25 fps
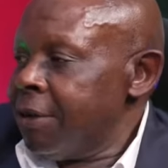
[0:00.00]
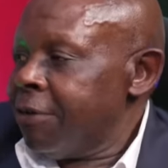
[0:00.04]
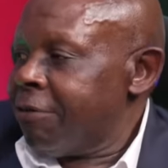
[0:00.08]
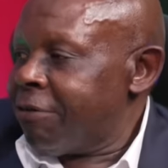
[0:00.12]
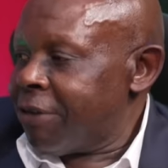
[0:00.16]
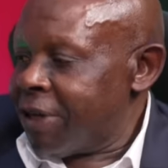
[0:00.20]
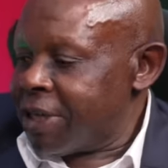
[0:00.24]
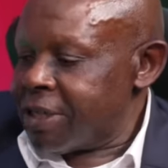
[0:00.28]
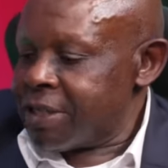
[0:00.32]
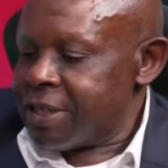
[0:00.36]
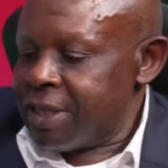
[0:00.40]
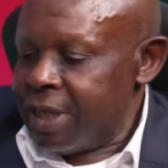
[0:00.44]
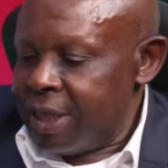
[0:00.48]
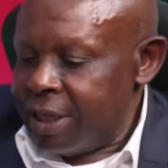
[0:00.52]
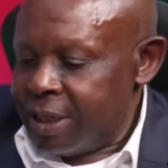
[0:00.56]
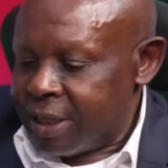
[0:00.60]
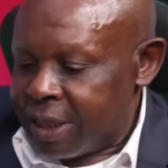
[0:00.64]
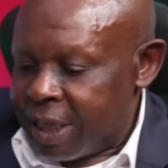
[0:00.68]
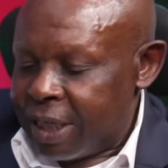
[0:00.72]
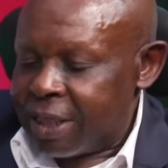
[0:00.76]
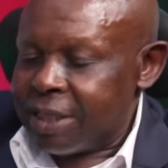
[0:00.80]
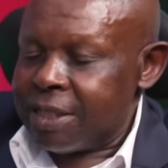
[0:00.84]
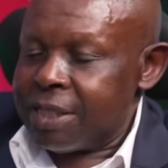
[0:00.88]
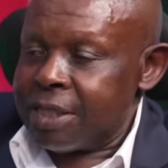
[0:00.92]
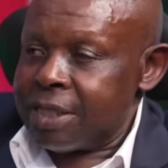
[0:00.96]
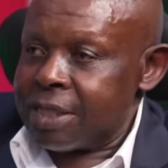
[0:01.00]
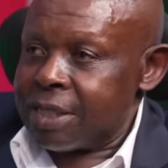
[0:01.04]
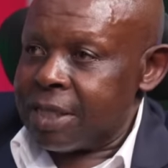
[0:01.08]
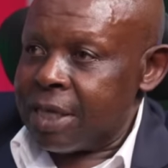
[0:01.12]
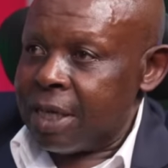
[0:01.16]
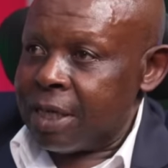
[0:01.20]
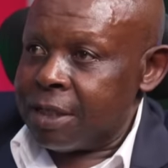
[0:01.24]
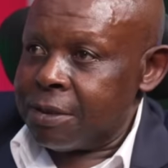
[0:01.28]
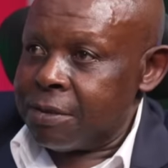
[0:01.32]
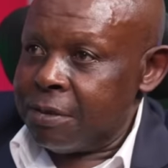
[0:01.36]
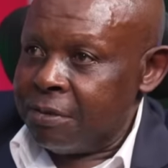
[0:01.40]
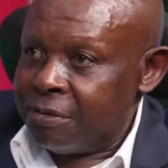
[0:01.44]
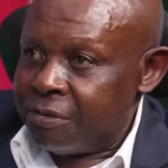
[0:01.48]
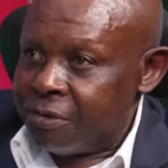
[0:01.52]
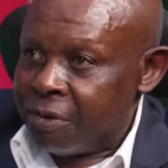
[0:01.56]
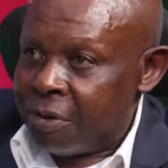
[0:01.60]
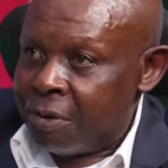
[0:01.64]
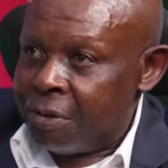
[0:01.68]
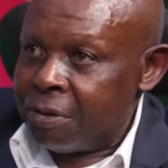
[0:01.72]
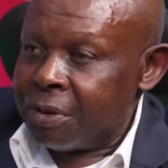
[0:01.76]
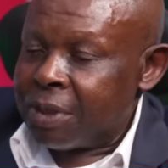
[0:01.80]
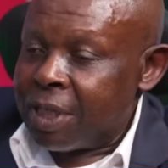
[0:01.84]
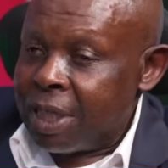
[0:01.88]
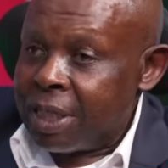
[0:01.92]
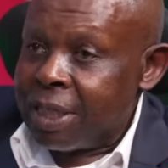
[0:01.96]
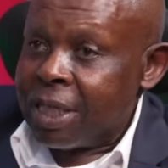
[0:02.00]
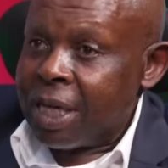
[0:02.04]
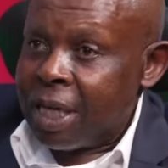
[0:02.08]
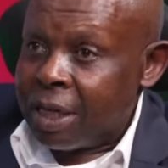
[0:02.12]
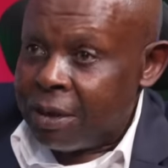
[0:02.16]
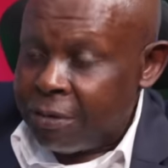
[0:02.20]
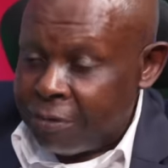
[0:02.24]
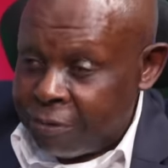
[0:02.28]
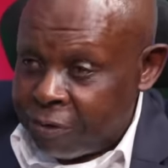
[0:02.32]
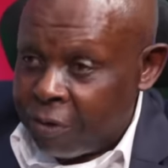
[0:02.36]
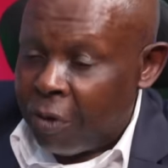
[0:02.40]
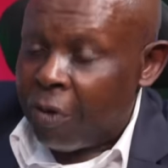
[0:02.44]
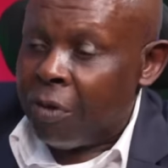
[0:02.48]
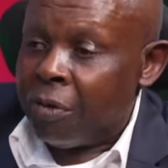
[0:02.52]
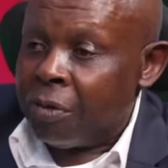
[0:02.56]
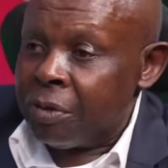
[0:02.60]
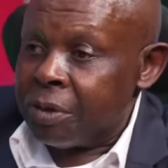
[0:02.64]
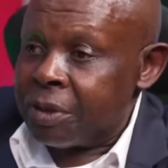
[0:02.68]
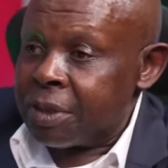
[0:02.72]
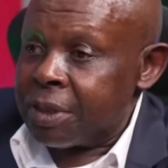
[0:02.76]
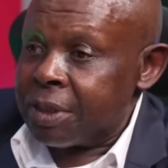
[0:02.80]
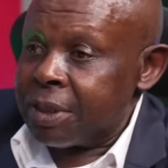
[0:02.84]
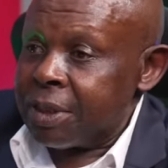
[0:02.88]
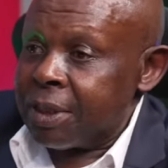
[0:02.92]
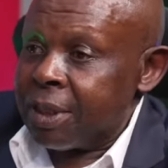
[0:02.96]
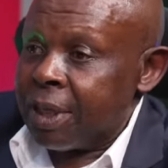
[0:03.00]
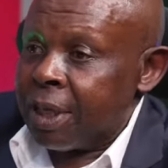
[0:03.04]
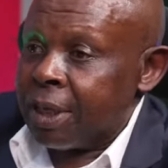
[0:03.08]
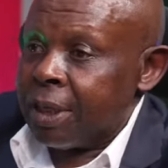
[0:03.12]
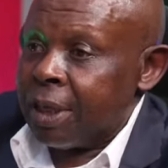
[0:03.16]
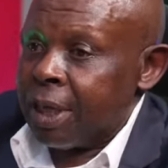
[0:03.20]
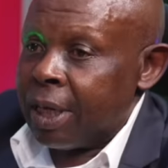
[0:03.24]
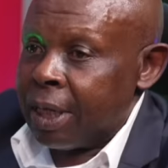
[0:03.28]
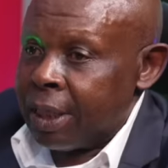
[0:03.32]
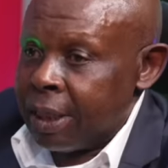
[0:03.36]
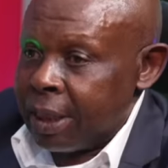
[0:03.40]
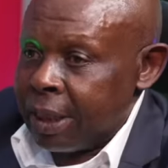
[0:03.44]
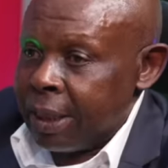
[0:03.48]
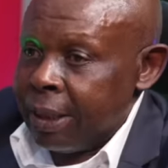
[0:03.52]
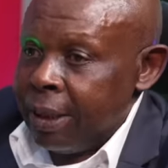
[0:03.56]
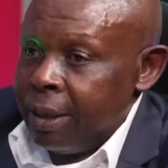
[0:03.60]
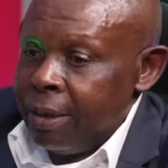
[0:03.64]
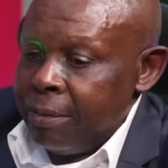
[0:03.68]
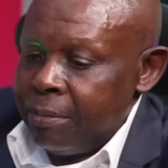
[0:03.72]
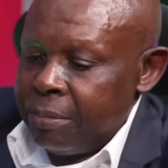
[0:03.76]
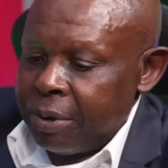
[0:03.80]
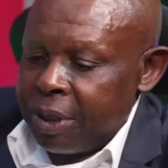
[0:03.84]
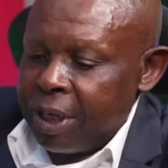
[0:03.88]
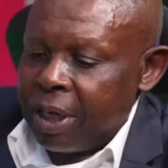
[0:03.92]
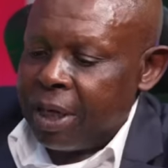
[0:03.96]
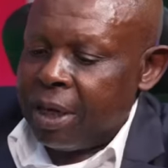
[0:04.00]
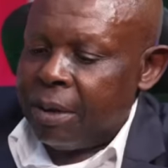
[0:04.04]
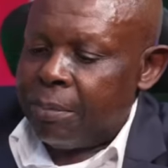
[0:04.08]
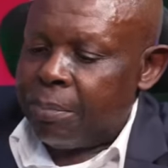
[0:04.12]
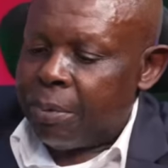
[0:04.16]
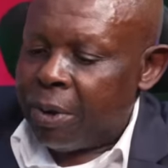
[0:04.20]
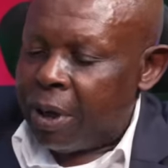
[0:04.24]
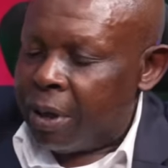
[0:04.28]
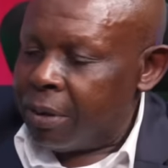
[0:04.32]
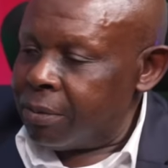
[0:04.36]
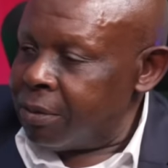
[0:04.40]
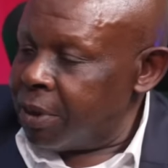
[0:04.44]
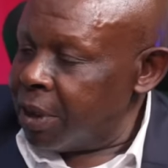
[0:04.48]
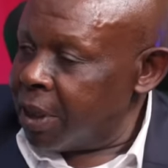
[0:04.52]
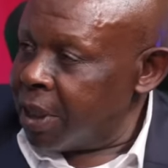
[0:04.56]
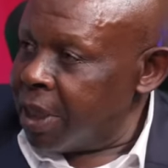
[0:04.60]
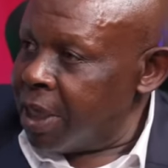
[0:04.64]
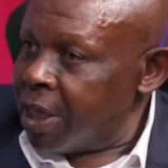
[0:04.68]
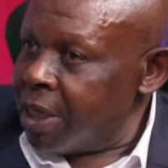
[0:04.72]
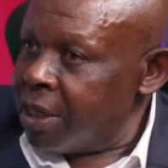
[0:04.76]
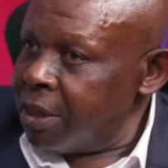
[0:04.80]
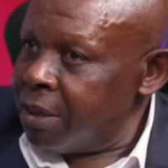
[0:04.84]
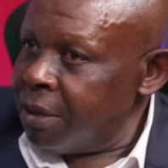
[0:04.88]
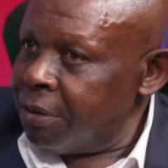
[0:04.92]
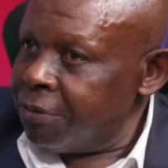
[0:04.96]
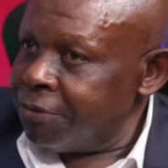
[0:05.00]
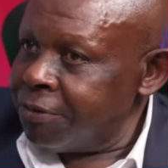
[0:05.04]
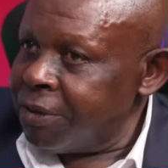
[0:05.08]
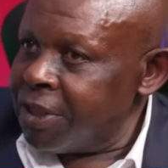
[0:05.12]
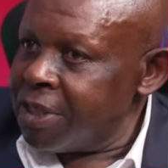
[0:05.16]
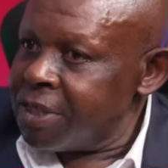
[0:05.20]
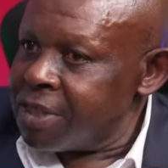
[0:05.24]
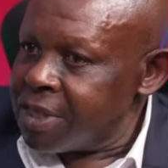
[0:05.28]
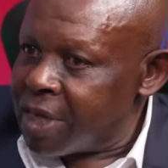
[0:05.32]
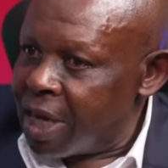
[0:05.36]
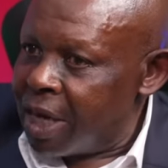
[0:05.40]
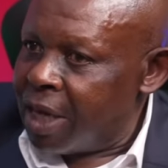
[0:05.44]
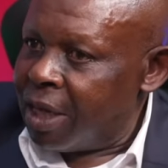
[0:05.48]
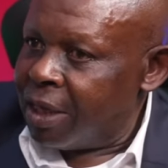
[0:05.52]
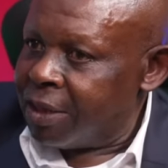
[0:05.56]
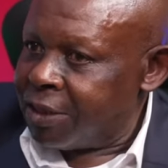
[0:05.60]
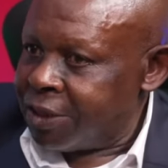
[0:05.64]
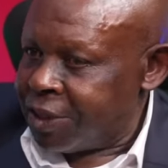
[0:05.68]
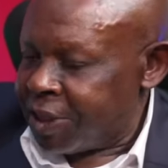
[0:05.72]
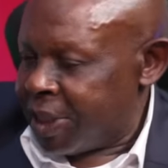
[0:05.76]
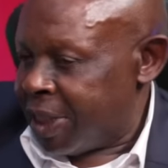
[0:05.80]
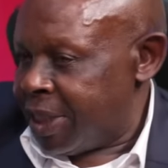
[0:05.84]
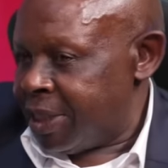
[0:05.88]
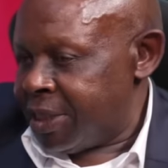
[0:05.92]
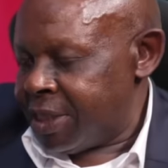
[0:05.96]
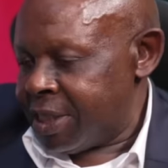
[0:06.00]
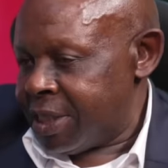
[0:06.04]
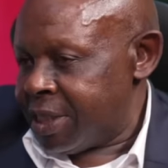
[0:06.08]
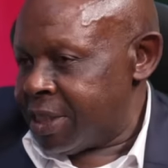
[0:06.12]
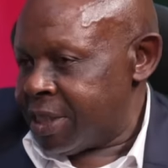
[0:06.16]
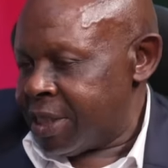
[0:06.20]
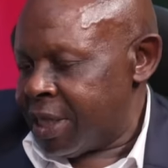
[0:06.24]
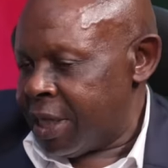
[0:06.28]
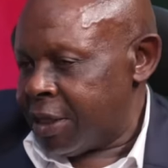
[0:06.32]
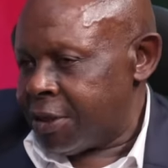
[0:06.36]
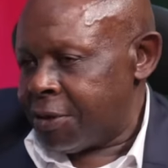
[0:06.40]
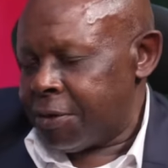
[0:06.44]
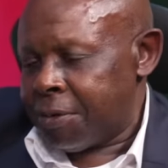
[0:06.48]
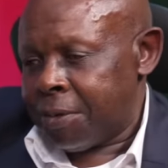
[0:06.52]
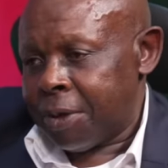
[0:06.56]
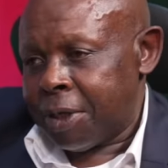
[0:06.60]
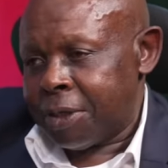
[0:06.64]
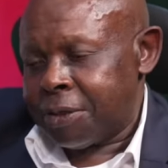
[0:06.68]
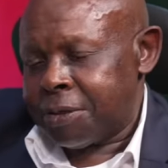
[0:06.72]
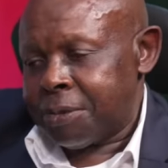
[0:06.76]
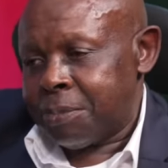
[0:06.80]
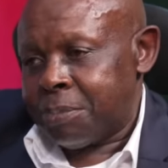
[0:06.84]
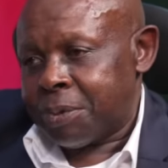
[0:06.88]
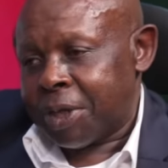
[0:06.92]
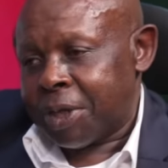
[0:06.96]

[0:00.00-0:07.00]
Firstly, register to vote and then vote, and then bring about the kind of desired changes that you want to